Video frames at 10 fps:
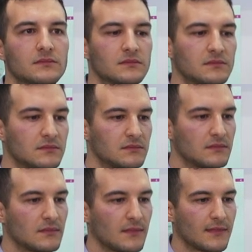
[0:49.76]

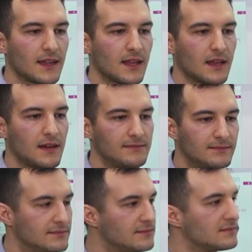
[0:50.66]

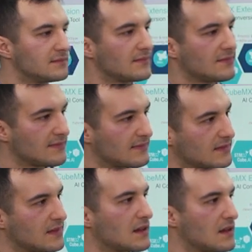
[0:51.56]

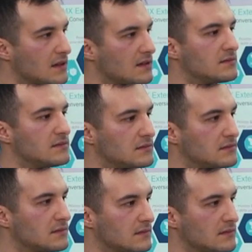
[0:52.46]

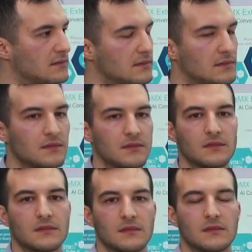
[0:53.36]

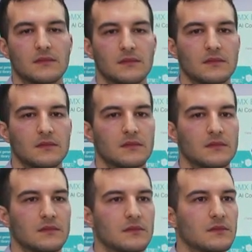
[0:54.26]

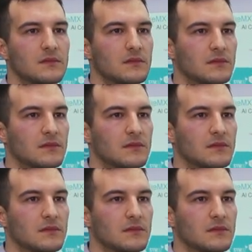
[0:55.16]
No words are spoken by the person on screen.